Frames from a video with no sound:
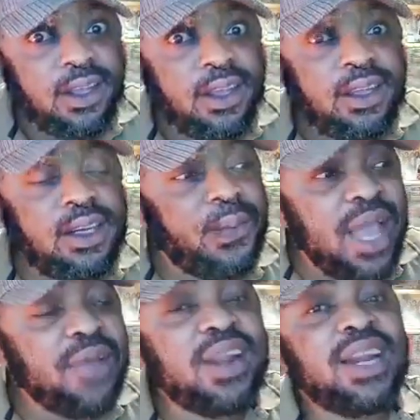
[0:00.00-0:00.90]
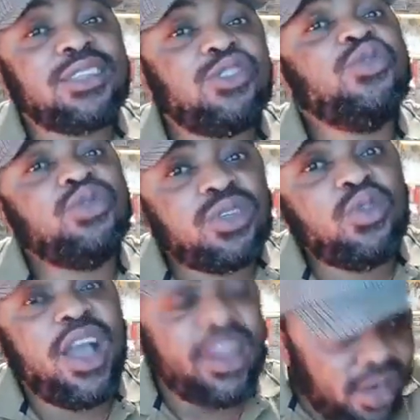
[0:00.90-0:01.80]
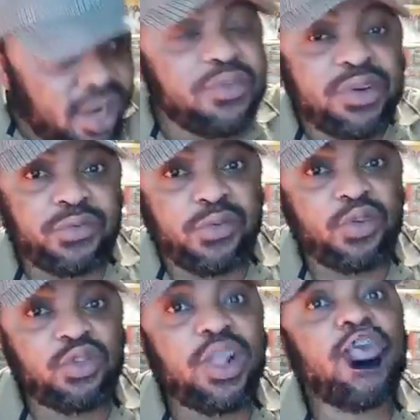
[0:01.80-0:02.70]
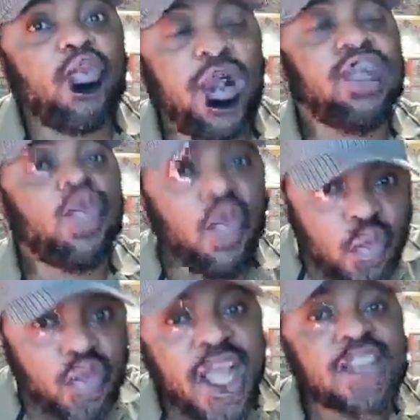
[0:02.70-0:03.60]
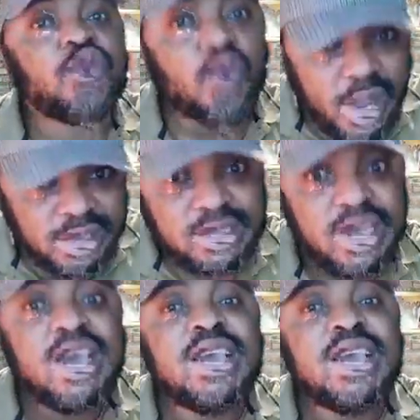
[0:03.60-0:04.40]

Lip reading: The Biafra that you are craving for, that you want,